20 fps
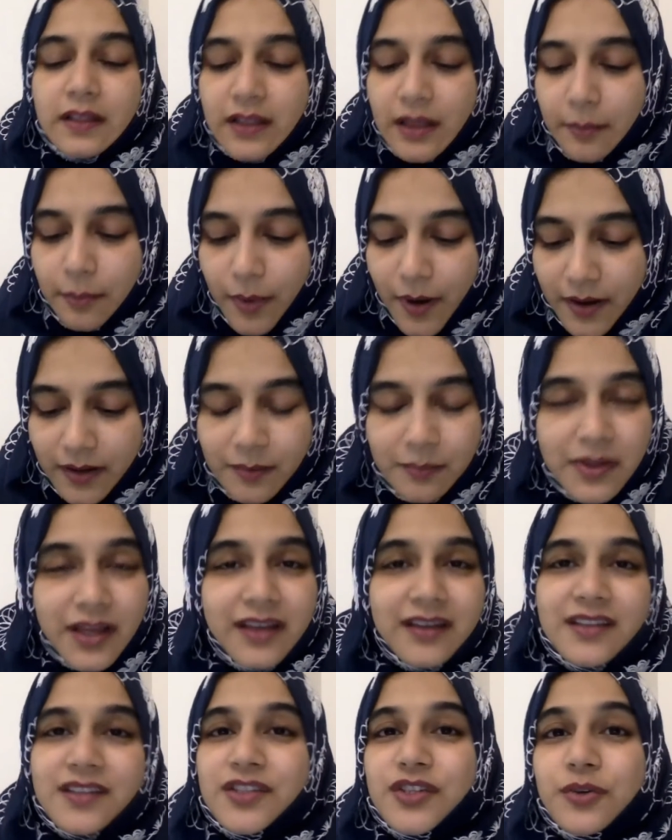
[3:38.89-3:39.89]
The bottom
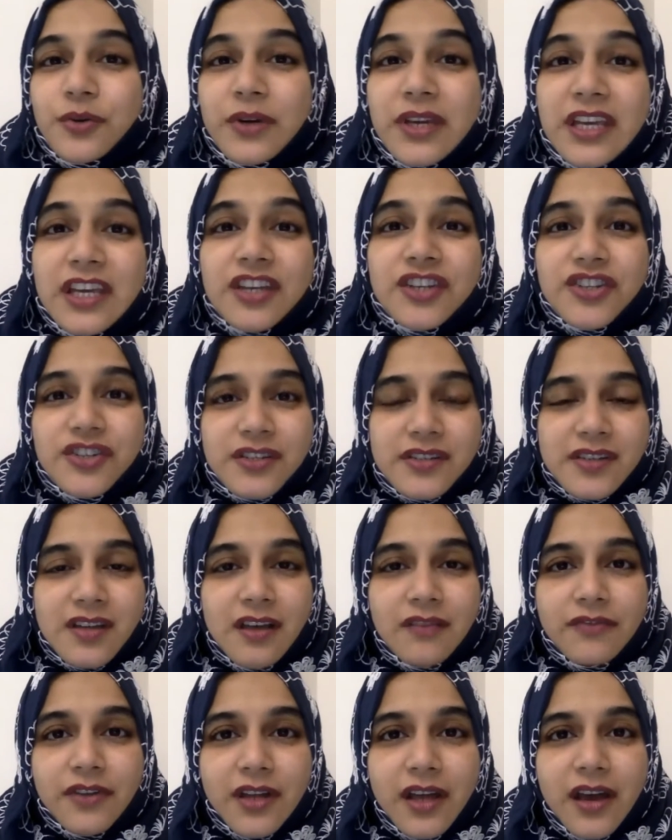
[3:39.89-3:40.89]
line is you eat
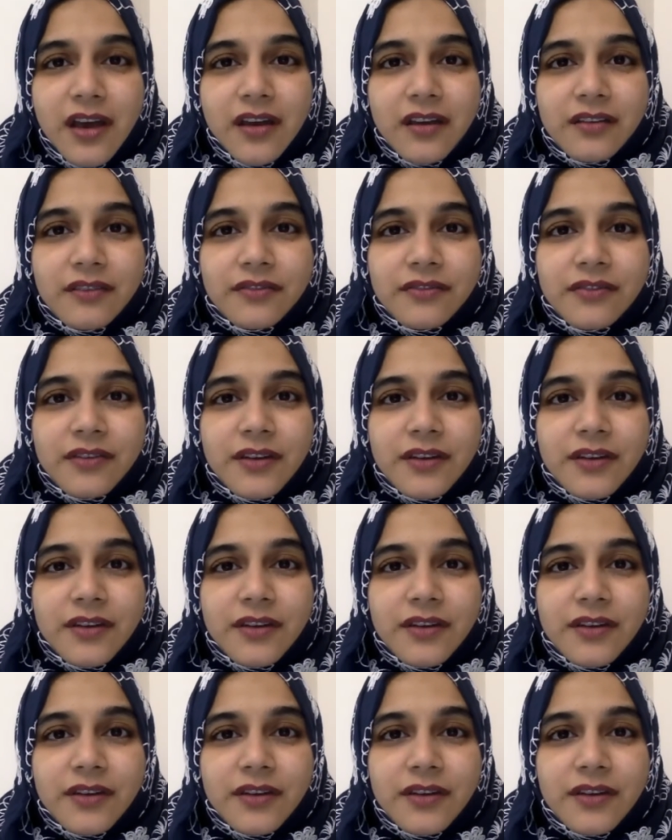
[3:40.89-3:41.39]
yourself alive.